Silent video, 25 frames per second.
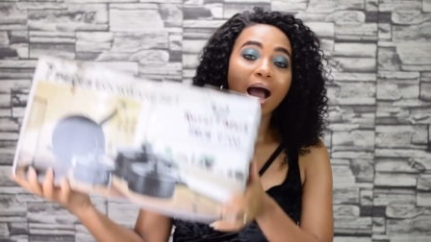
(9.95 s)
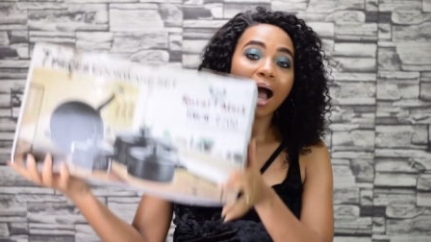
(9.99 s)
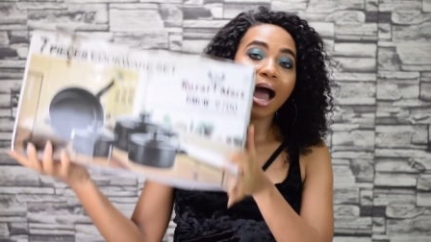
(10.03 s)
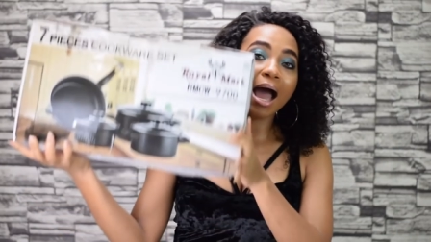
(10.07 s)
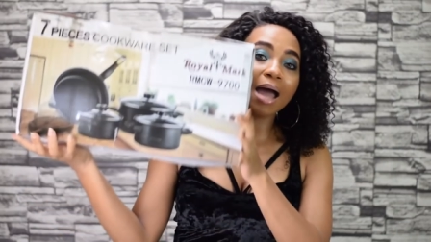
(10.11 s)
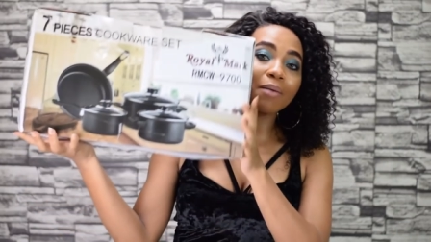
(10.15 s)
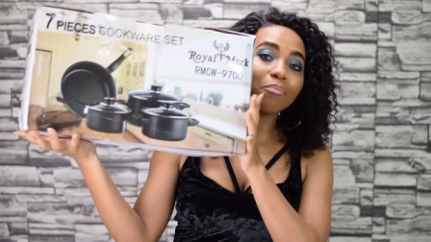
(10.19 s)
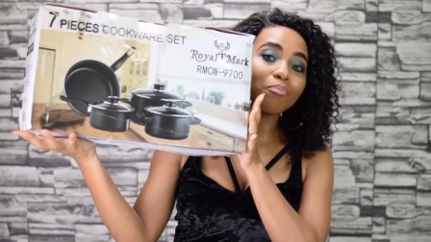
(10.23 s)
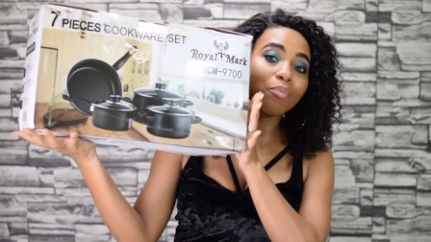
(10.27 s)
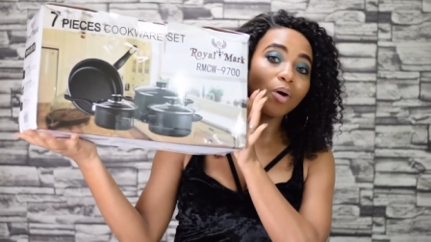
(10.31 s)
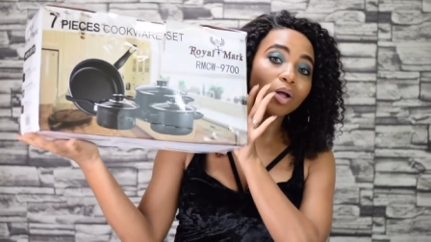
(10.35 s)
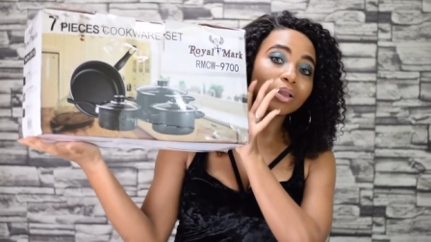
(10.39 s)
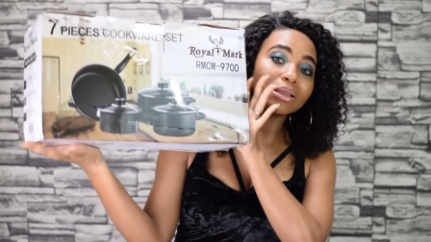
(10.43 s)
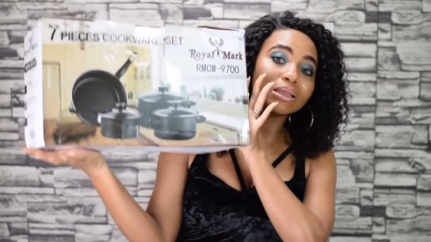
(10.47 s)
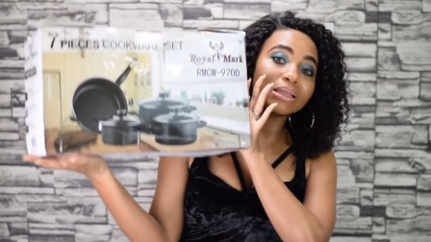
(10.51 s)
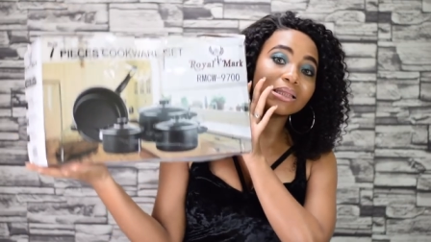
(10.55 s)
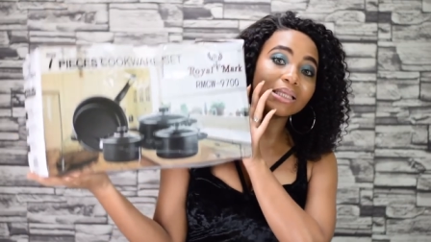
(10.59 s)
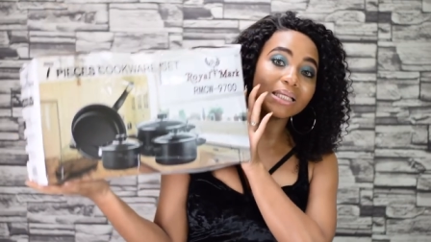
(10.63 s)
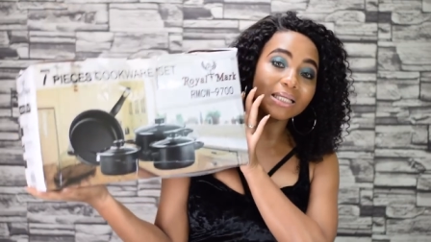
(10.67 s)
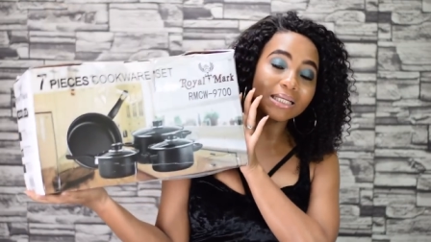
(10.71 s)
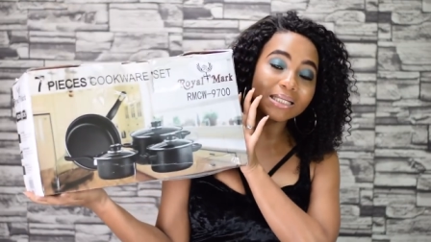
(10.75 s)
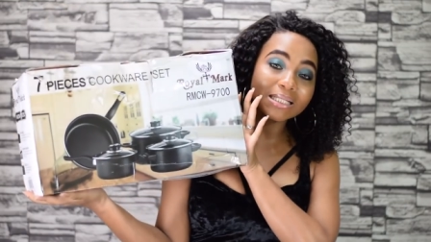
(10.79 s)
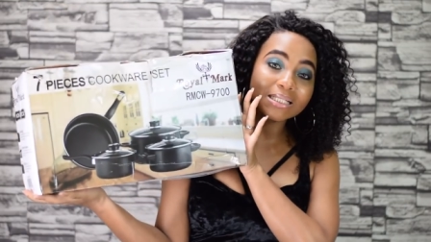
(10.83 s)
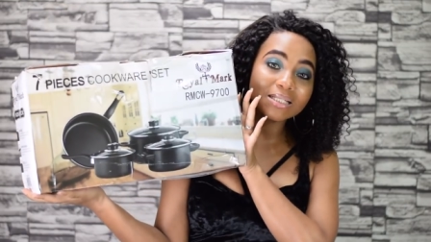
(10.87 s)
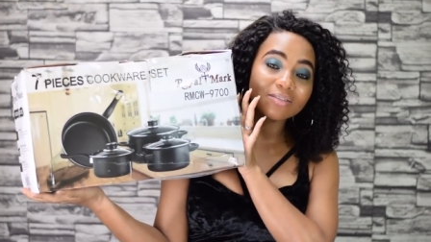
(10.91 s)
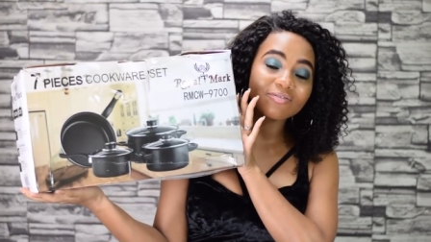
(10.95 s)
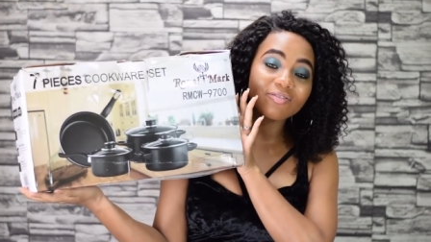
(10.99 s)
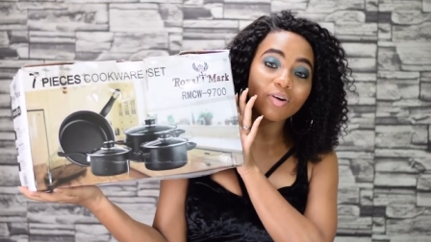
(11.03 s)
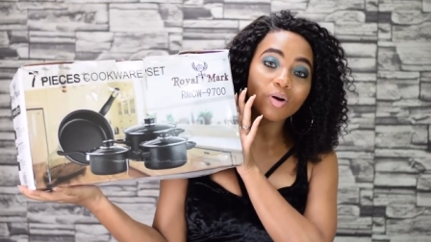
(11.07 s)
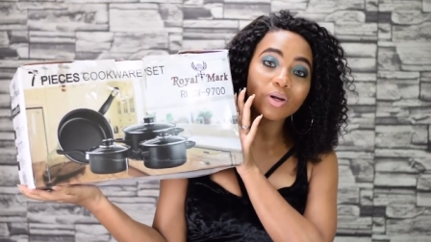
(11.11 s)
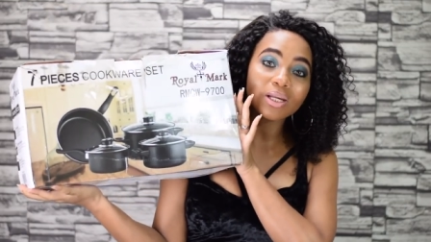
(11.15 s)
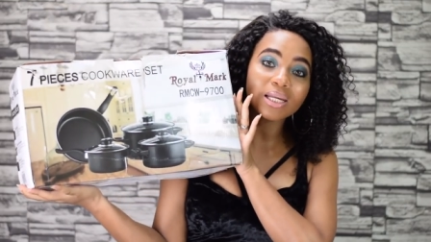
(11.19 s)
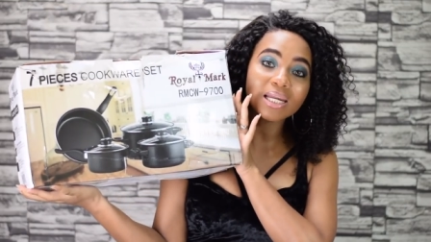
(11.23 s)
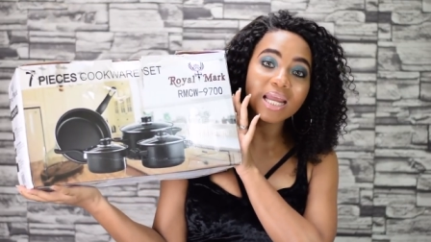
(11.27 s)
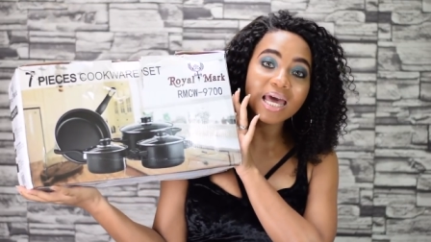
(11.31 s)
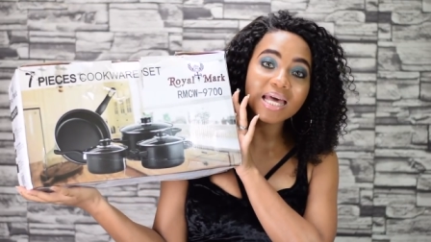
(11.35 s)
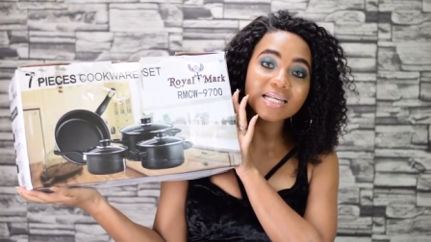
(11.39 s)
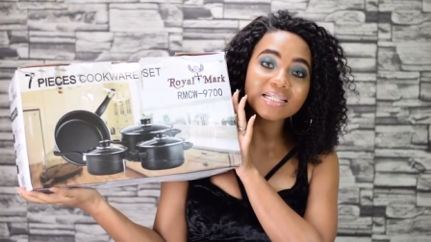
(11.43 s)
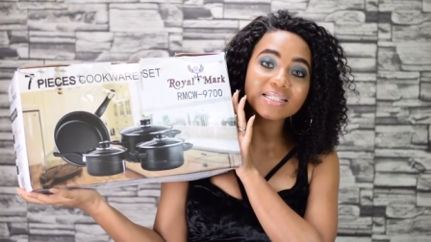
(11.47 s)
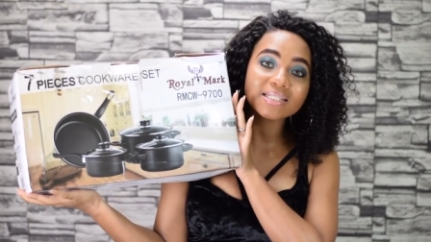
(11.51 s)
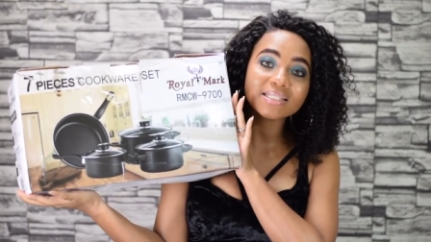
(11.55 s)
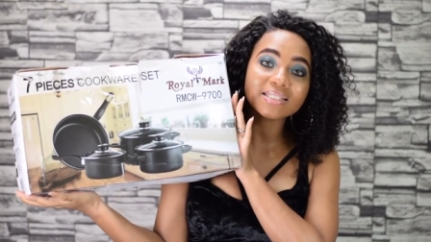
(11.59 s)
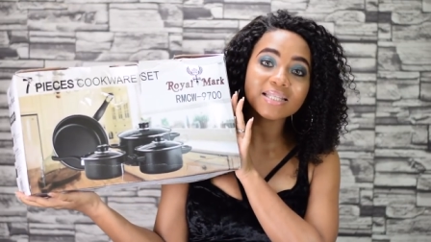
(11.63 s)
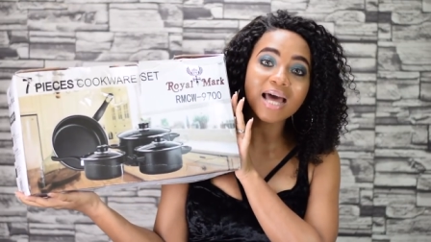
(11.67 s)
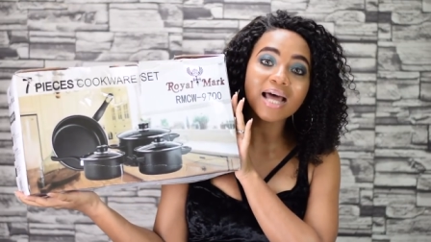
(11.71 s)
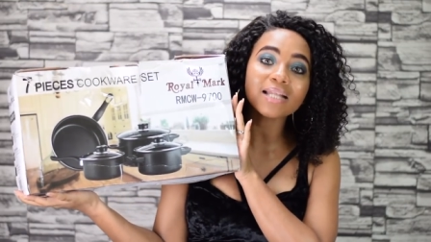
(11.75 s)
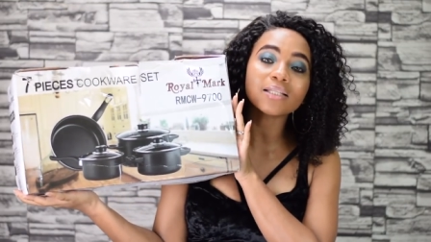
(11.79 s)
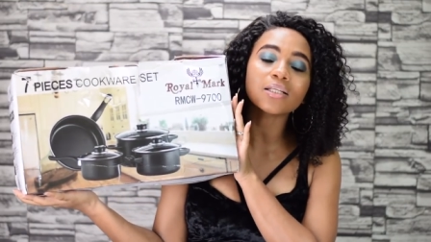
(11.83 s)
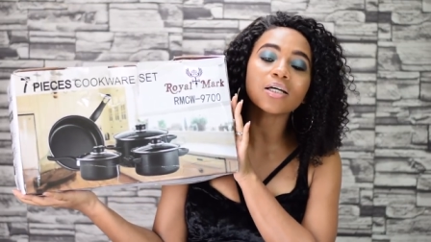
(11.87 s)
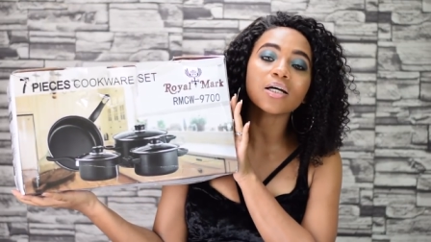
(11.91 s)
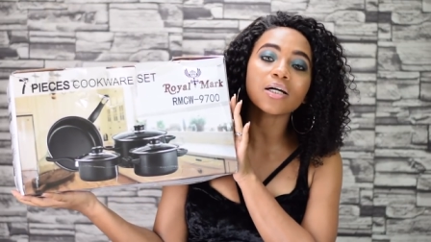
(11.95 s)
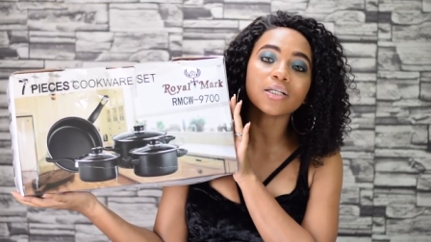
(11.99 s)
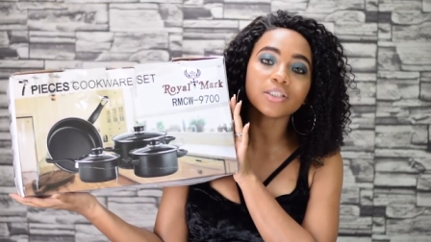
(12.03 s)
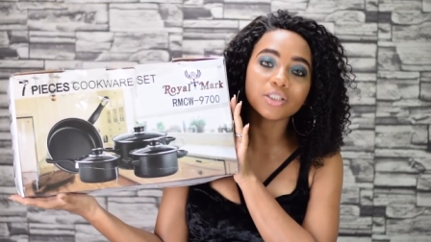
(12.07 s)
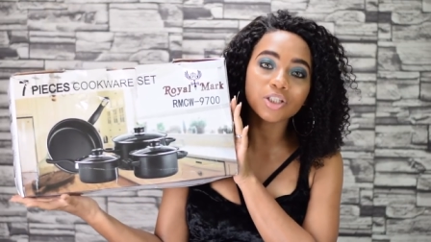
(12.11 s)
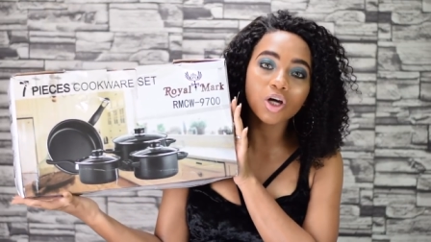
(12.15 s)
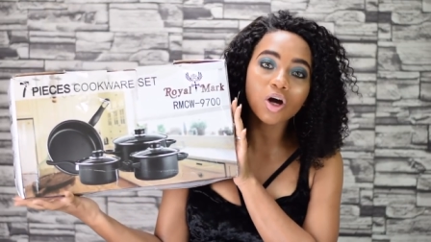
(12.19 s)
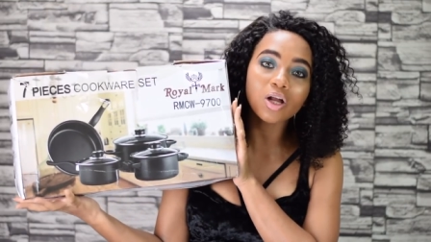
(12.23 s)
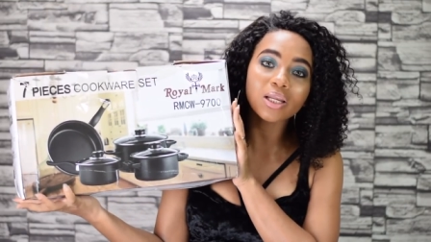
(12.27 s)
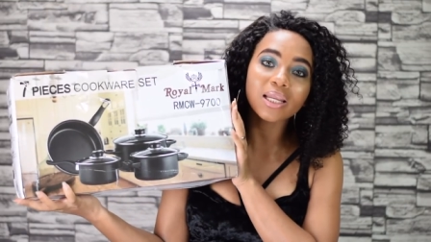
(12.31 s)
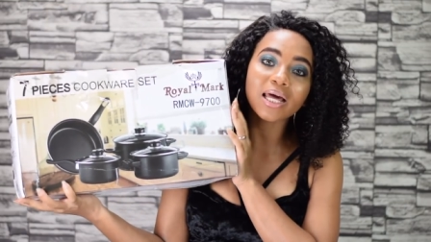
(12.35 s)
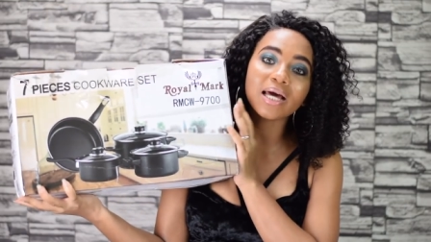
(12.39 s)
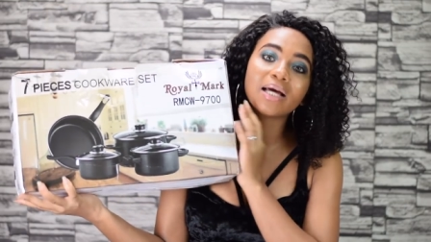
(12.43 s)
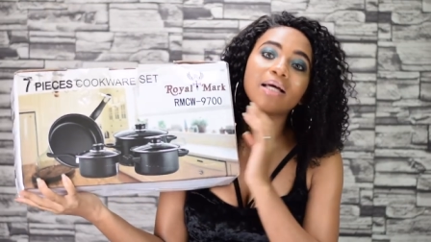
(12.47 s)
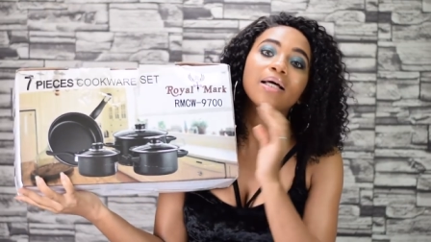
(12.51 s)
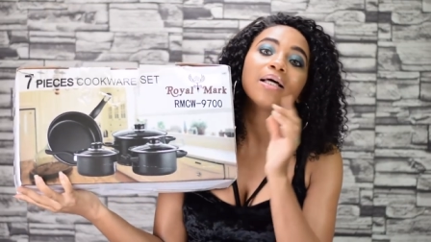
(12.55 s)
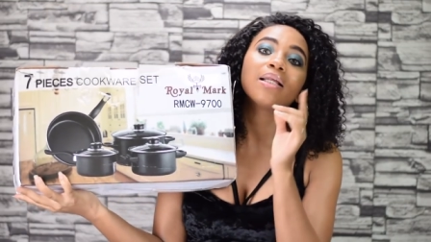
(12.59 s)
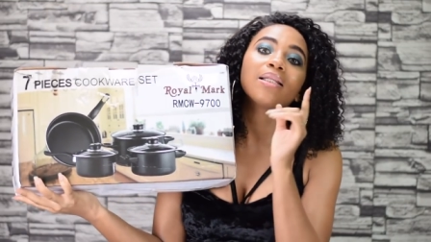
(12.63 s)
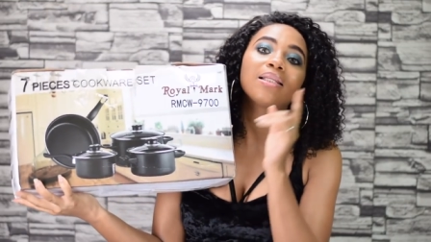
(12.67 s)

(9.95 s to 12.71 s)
I bought this for less than a dollar,